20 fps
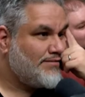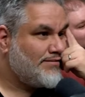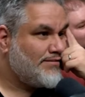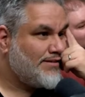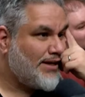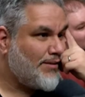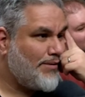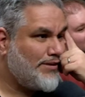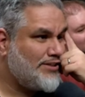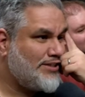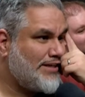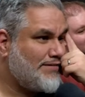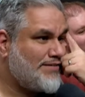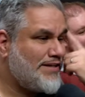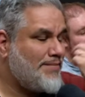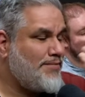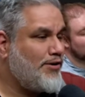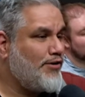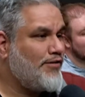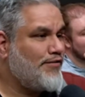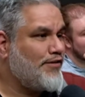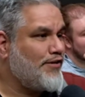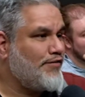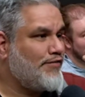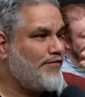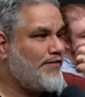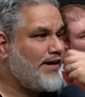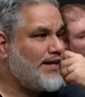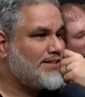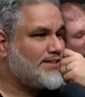Like, we just have to keep going for their
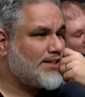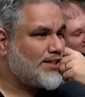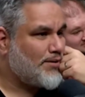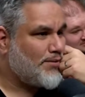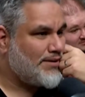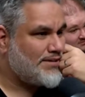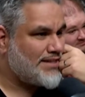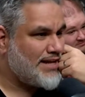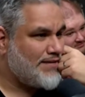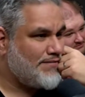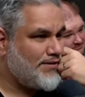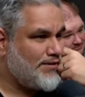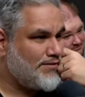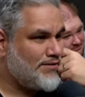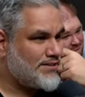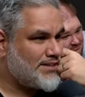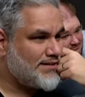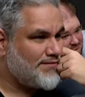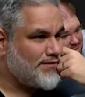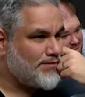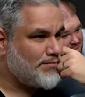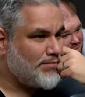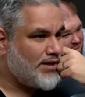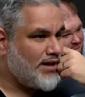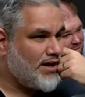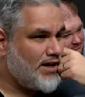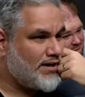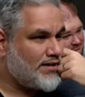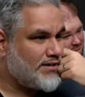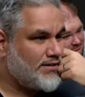face, otherwise they have no incentive to
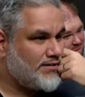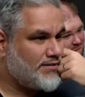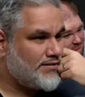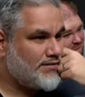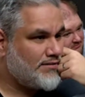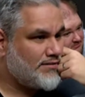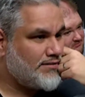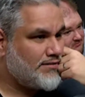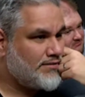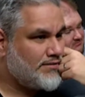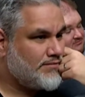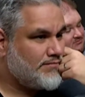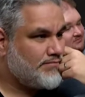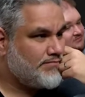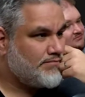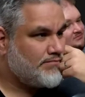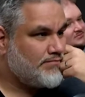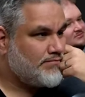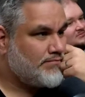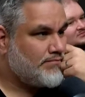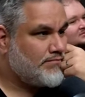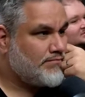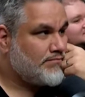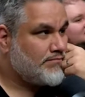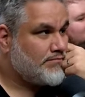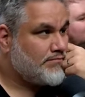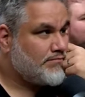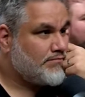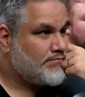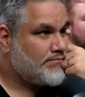block.
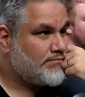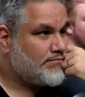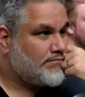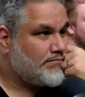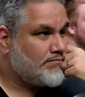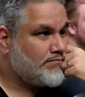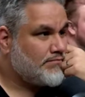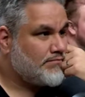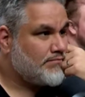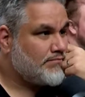That's true.